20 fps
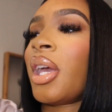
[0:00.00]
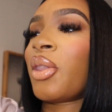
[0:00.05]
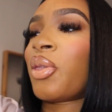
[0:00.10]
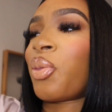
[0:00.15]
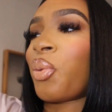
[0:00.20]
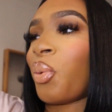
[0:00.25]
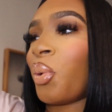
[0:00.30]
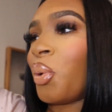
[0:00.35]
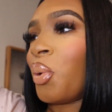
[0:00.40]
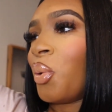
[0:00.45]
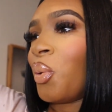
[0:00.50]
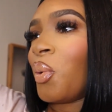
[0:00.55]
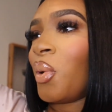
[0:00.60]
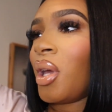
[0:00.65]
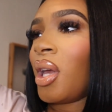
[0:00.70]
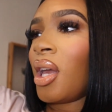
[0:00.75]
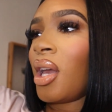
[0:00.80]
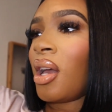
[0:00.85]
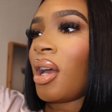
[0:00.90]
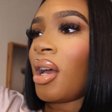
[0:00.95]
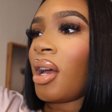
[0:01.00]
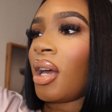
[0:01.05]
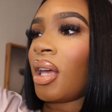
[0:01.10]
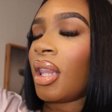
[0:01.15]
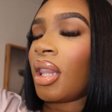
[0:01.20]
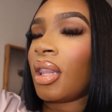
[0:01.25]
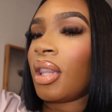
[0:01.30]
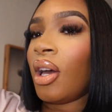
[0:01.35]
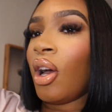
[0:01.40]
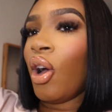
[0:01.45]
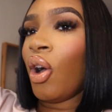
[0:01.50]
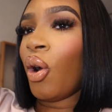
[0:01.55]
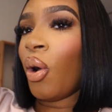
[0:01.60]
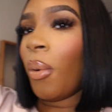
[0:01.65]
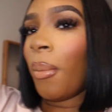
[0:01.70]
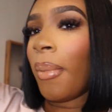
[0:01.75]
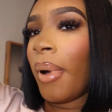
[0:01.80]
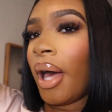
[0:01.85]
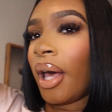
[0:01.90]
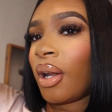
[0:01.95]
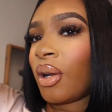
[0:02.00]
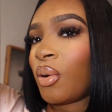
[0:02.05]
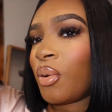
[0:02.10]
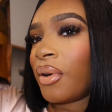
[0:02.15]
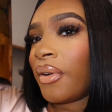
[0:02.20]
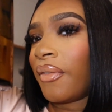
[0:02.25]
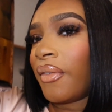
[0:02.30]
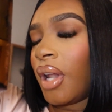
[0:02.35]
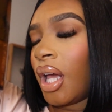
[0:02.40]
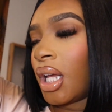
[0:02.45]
through the whole bottle of